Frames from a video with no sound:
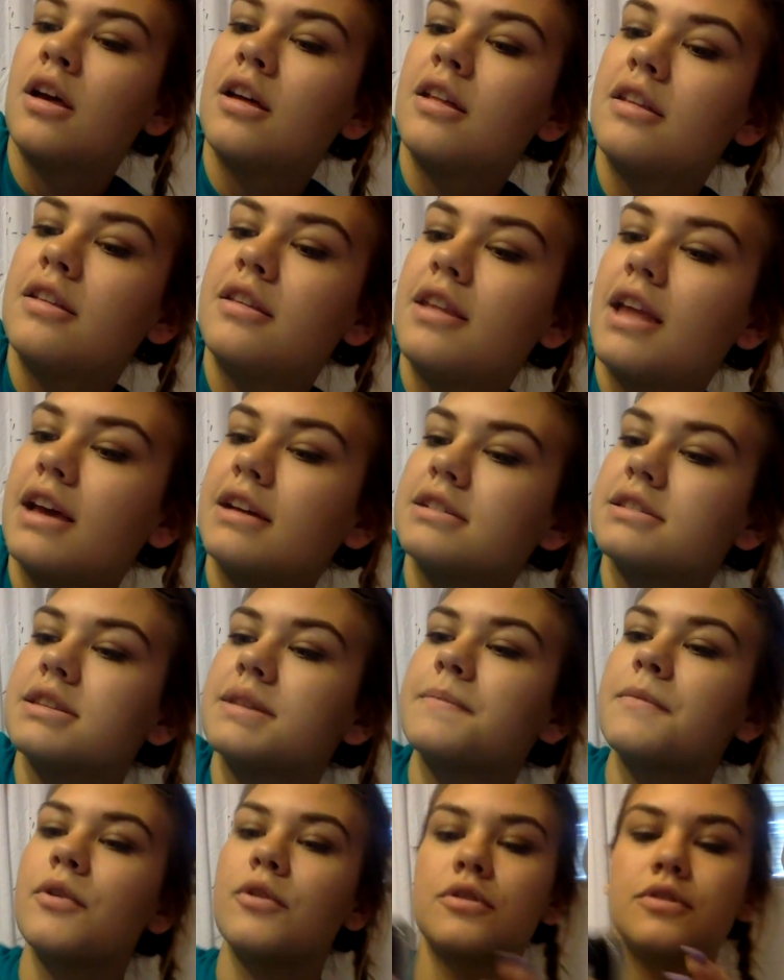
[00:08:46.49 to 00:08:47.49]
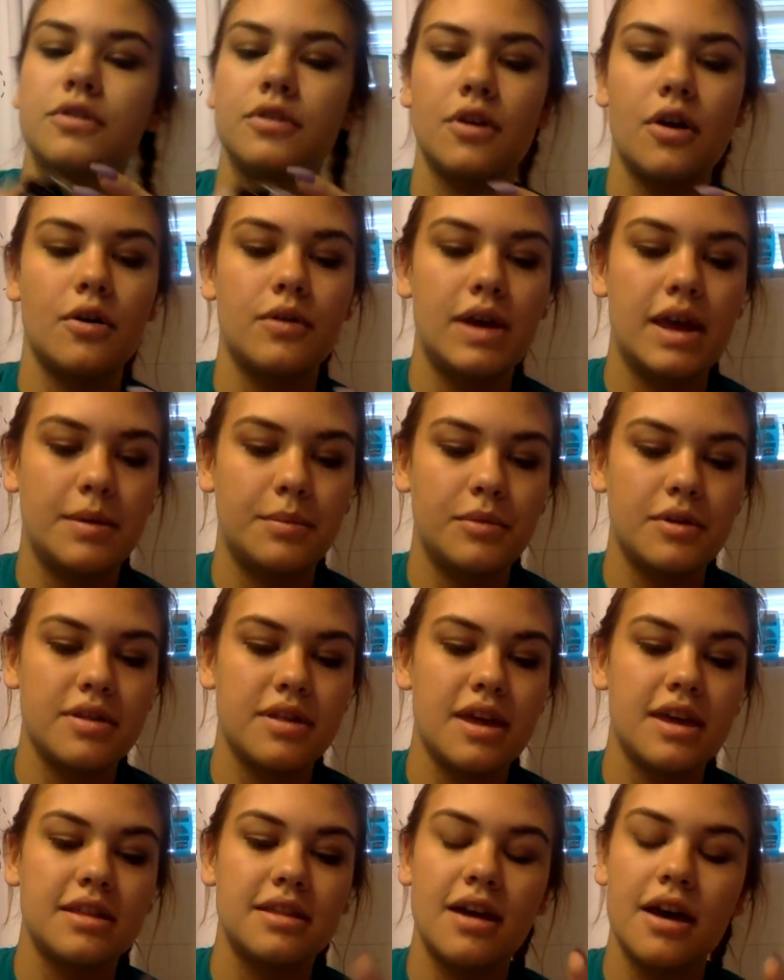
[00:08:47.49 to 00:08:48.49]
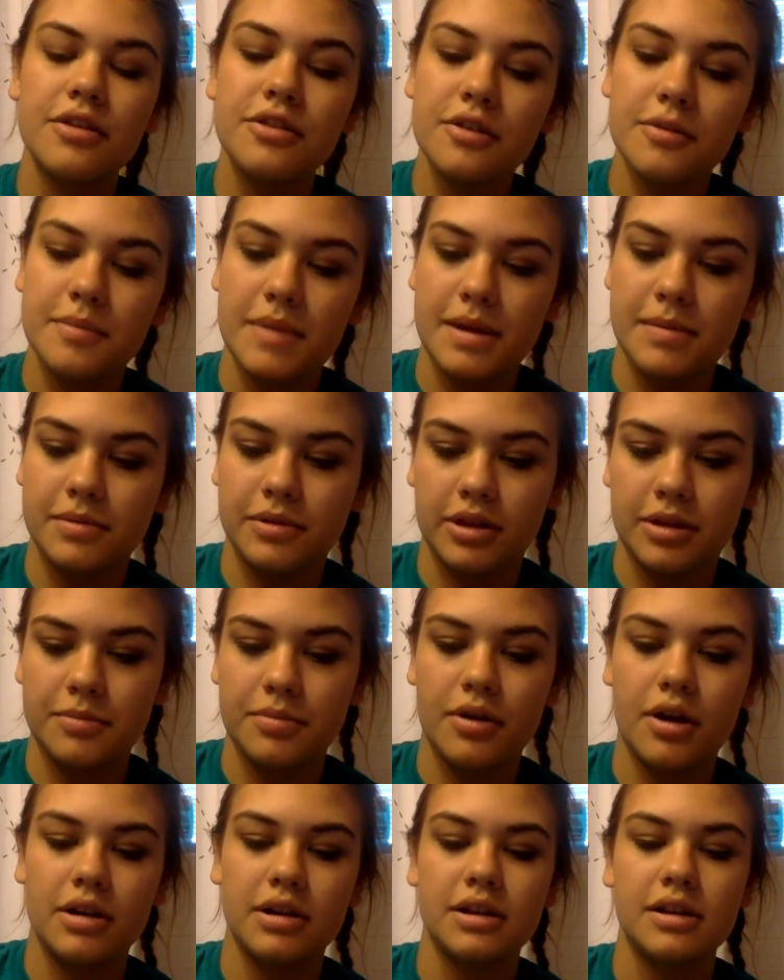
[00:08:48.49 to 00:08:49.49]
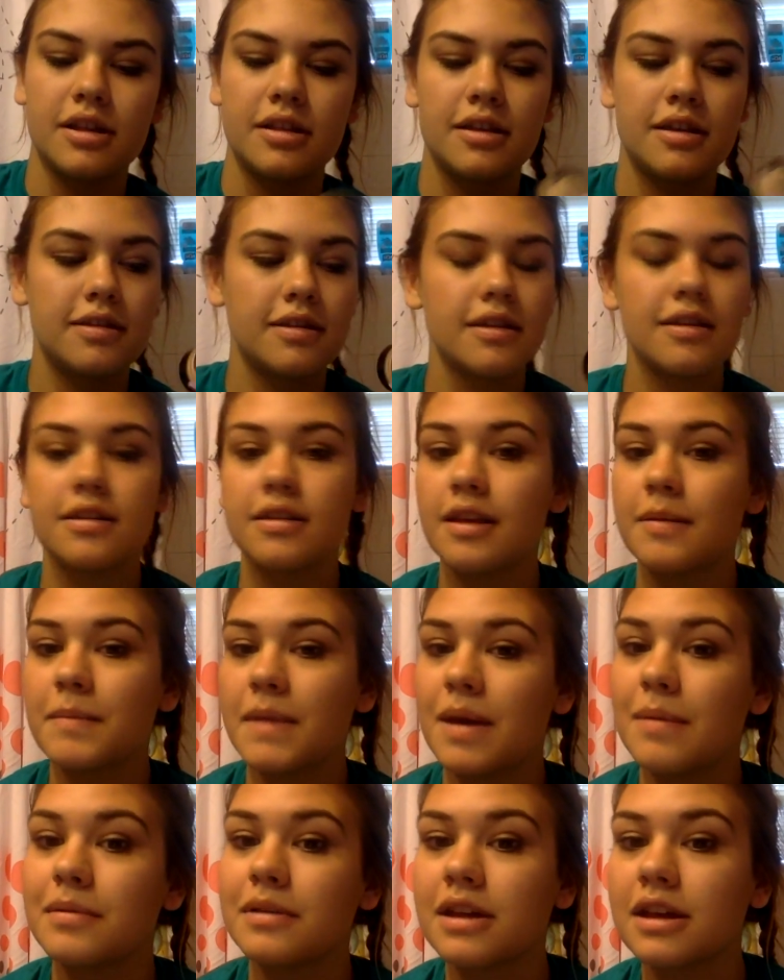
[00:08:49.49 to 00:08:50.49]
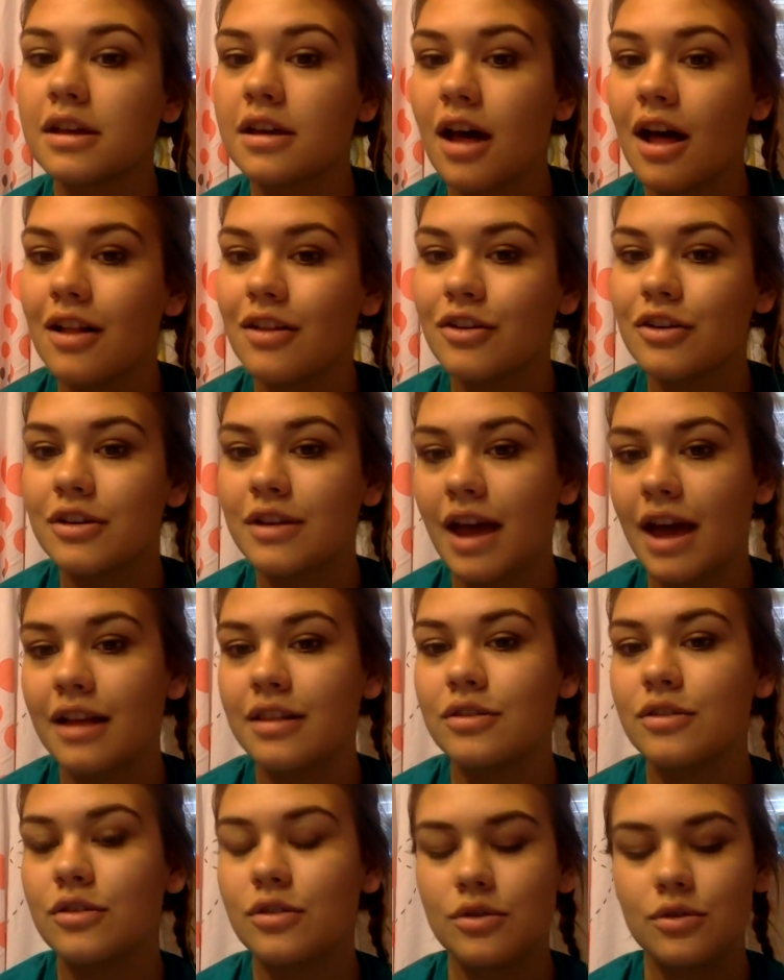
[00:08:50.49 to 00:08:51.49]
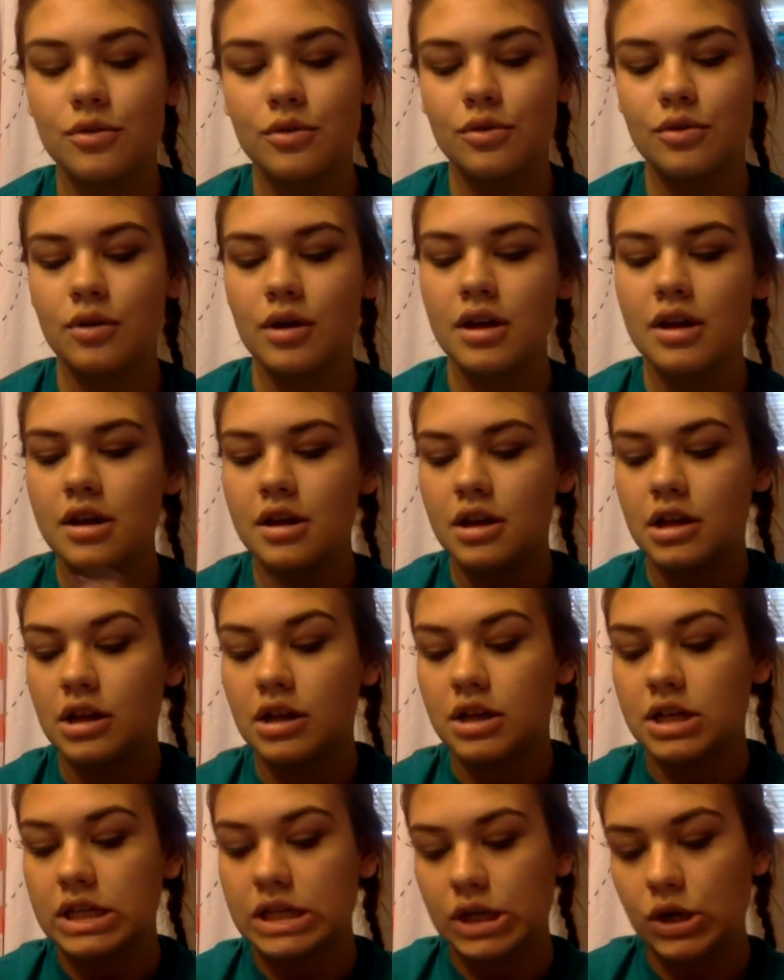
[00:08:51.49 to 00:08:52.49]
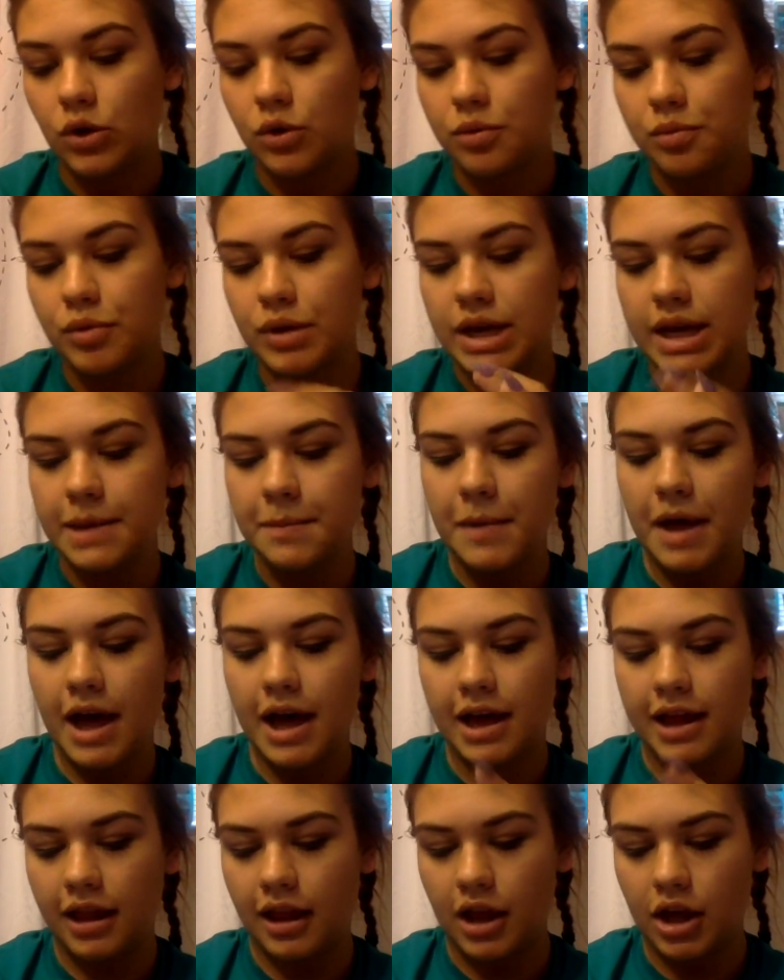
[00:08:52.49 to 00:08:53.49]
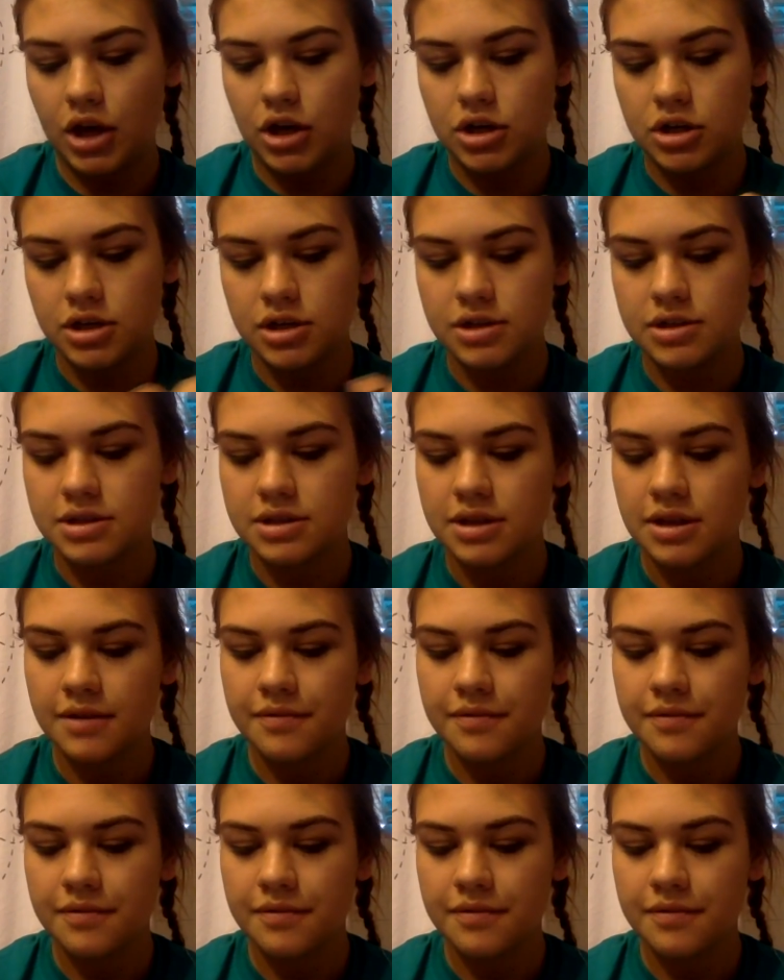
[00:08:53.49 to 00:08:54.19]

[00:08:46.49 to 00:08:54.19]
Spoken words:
Next, I'm going to go in with another Maybelline product. This is the Maybelline Color Tattoo Cream Eyeliners.